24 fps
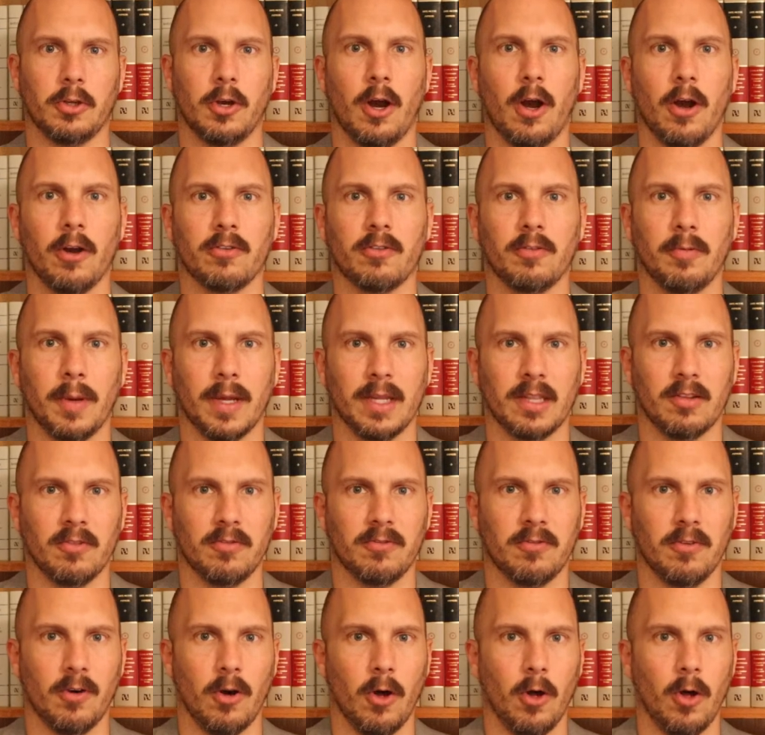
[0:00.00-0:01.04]
talks about the
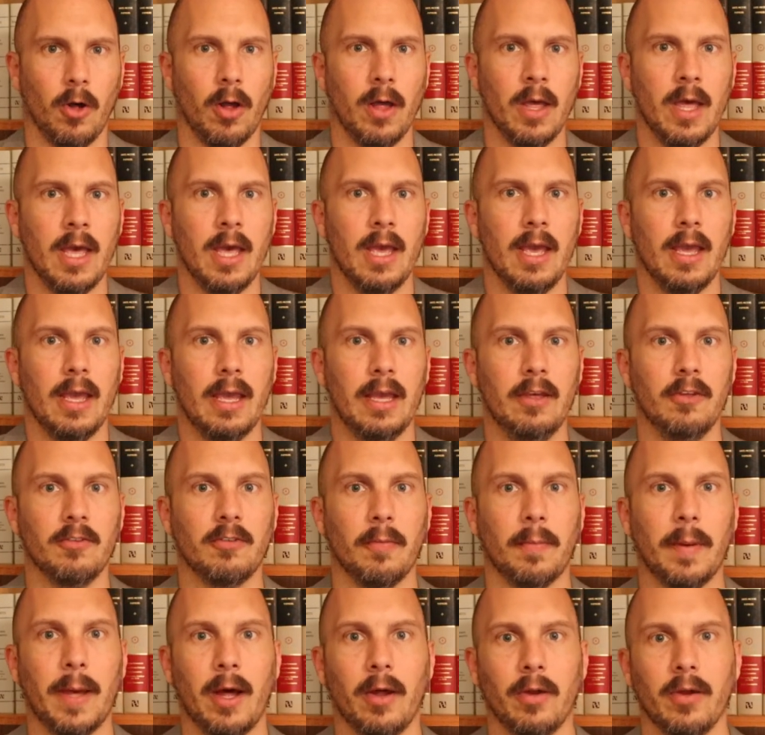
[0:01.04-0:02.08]
fall is
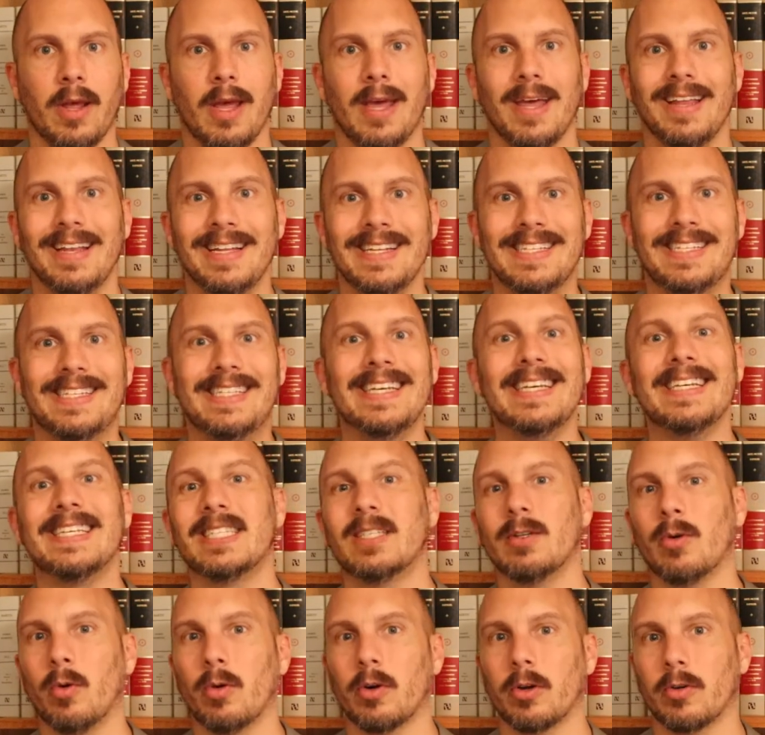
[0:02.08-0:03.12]
about
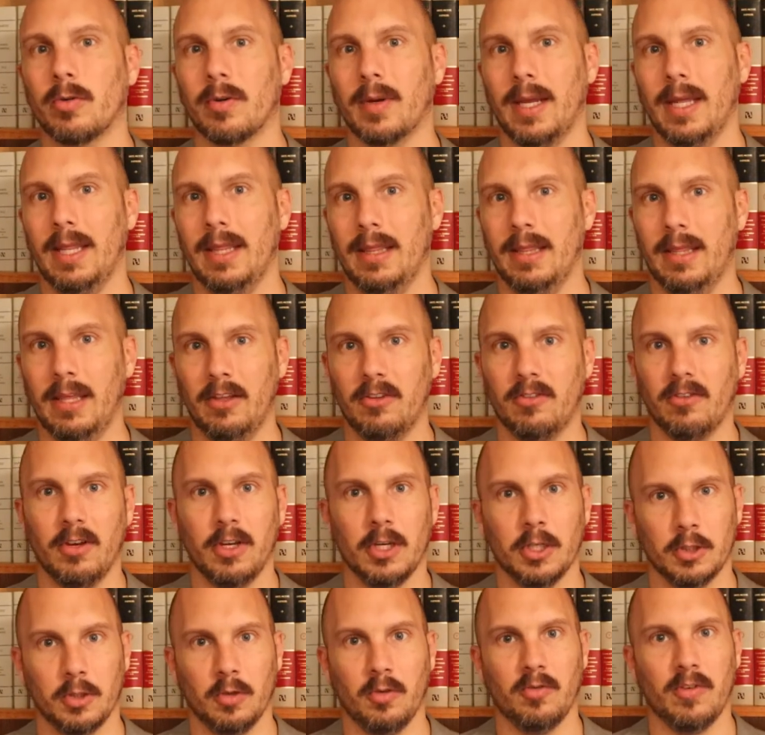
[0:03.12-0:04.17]
disordering these
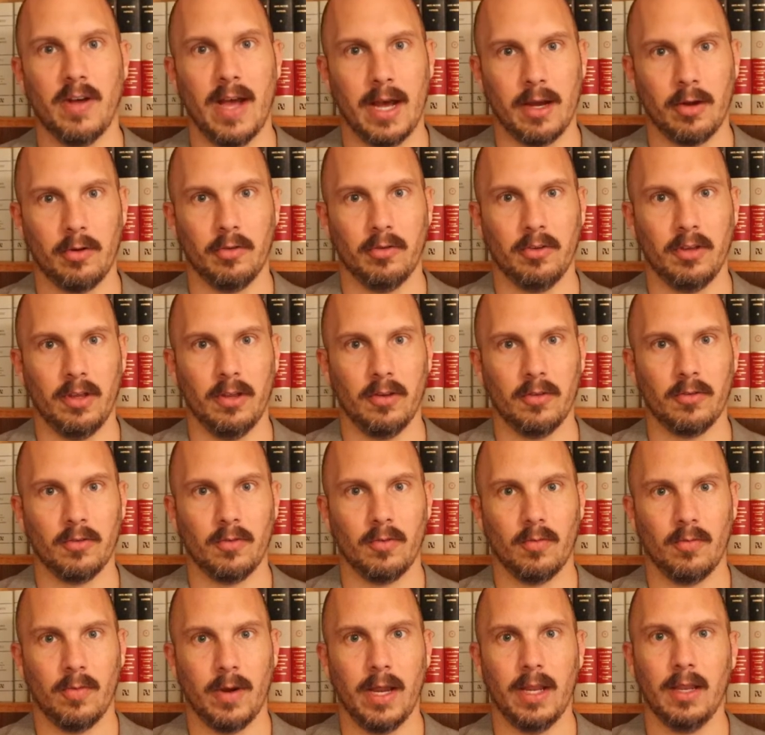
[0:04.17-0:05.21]
initial faculties,
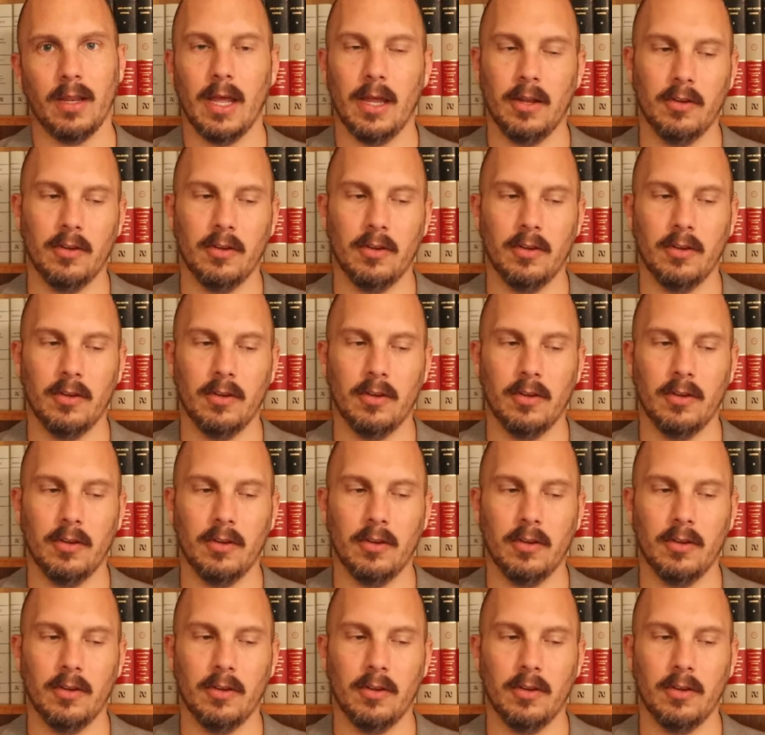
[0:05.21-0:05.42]
right?